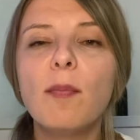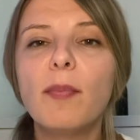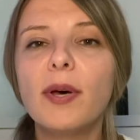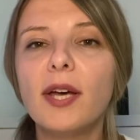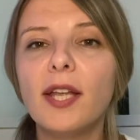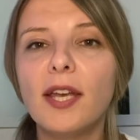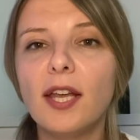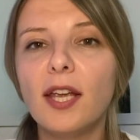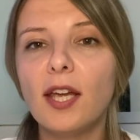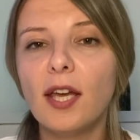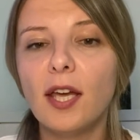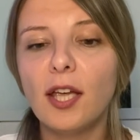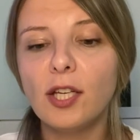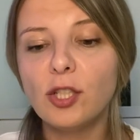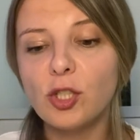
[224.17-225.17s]
But
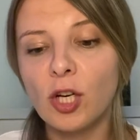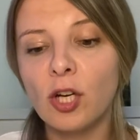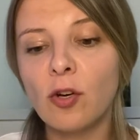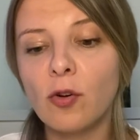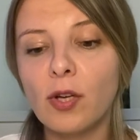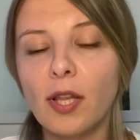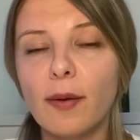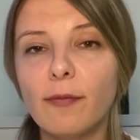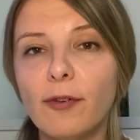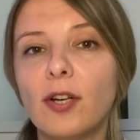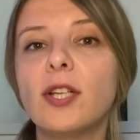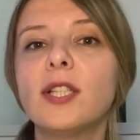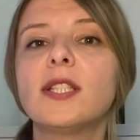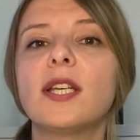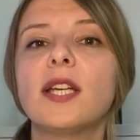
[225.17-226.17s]
in general, I'm
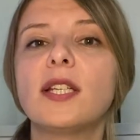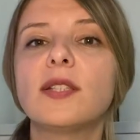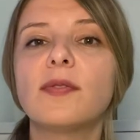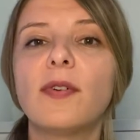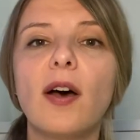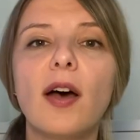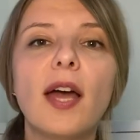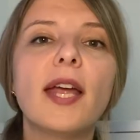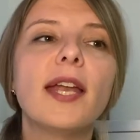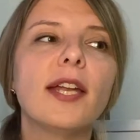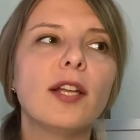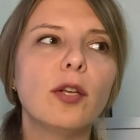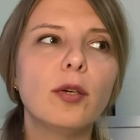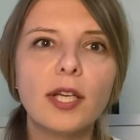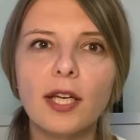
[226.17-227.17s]
very satisfied,
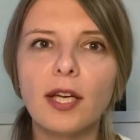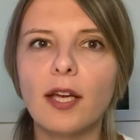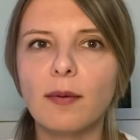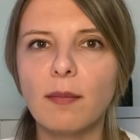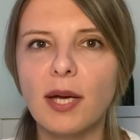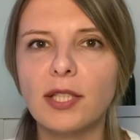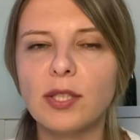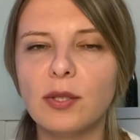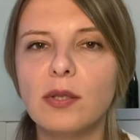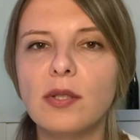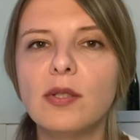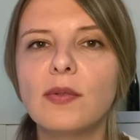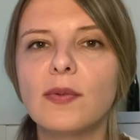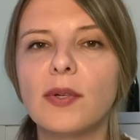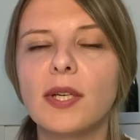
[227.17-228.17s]
and looking at my
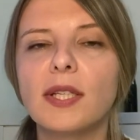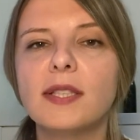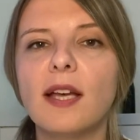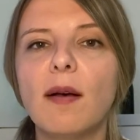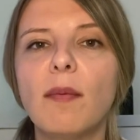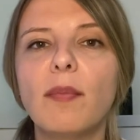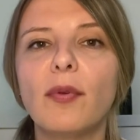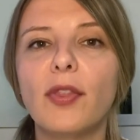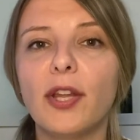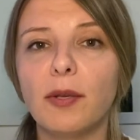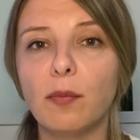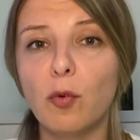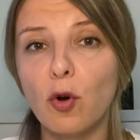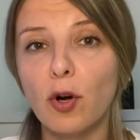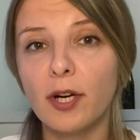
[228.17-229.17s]
students, for example,
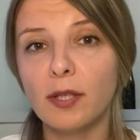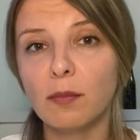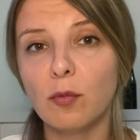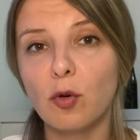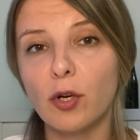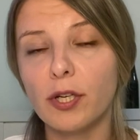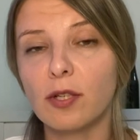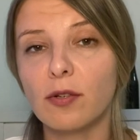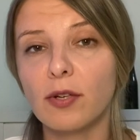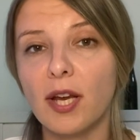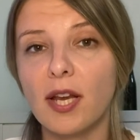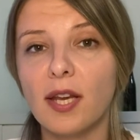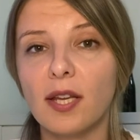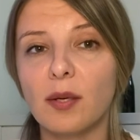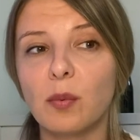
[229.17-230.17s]
that more and more
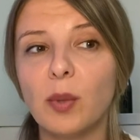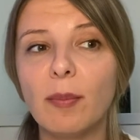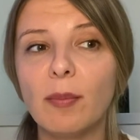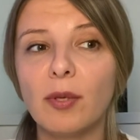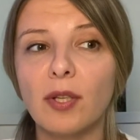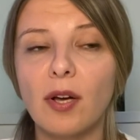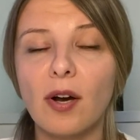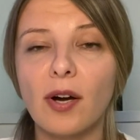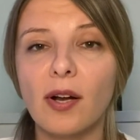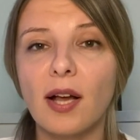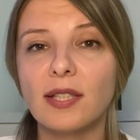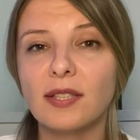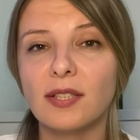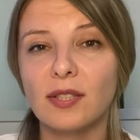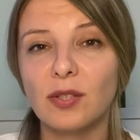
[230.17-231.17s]
Ukrainian women are
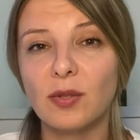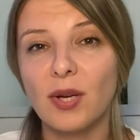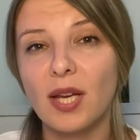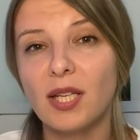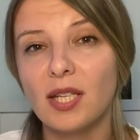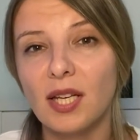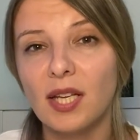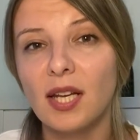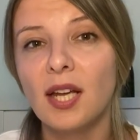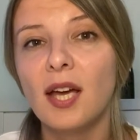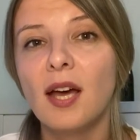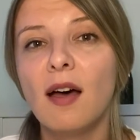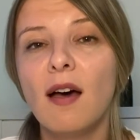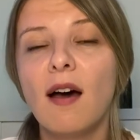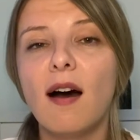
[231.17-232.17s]
concentrated
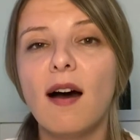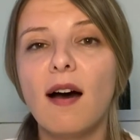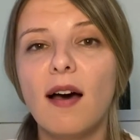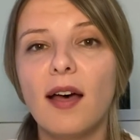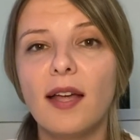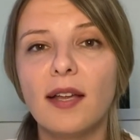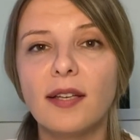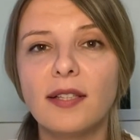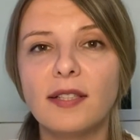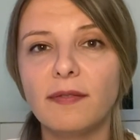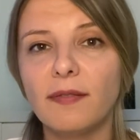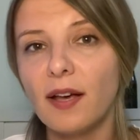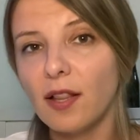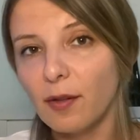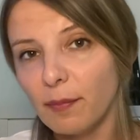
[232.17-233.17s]
on
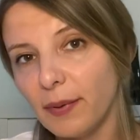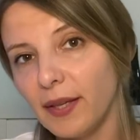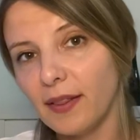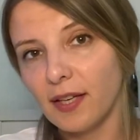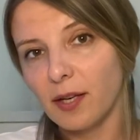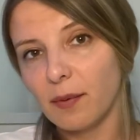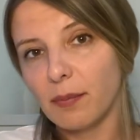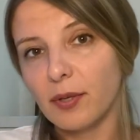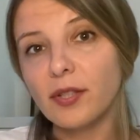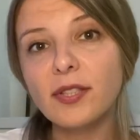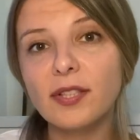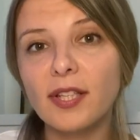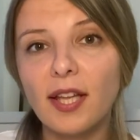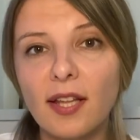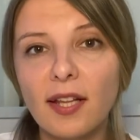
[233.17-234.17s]
developing their
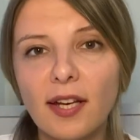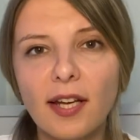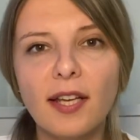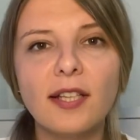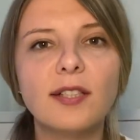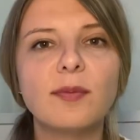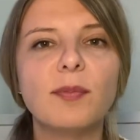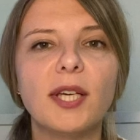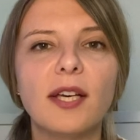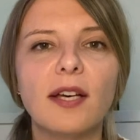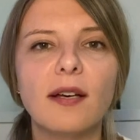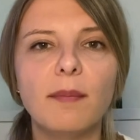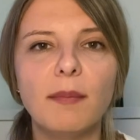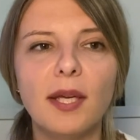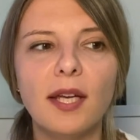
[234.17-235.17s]
personalities,
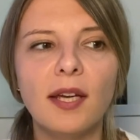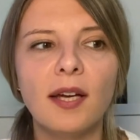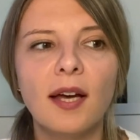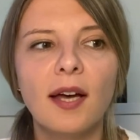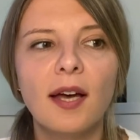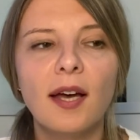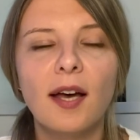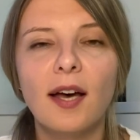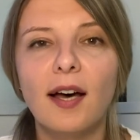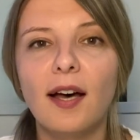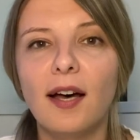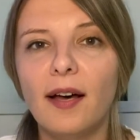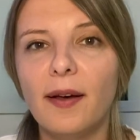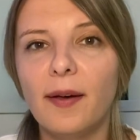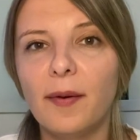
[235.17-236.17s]
becoming
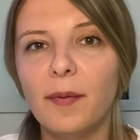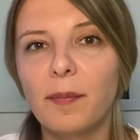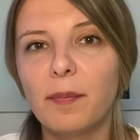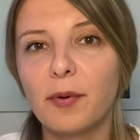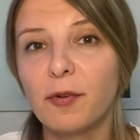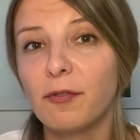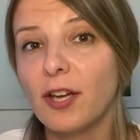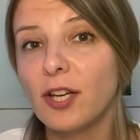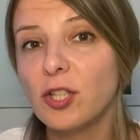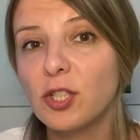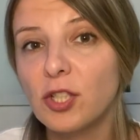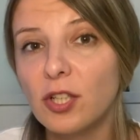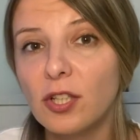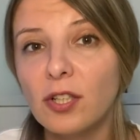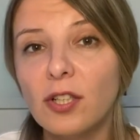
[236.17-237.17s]

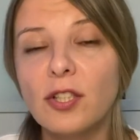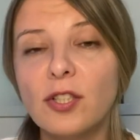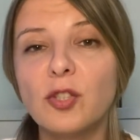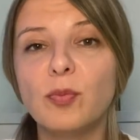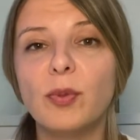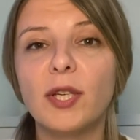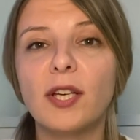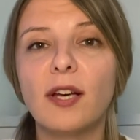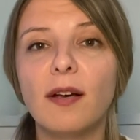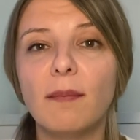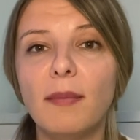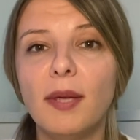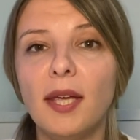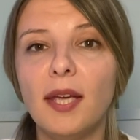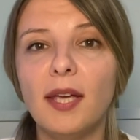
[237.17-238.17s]
professionals,
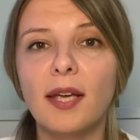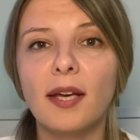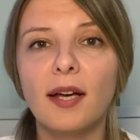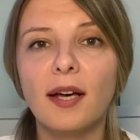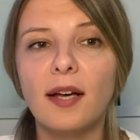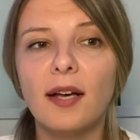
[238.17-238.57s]
becoming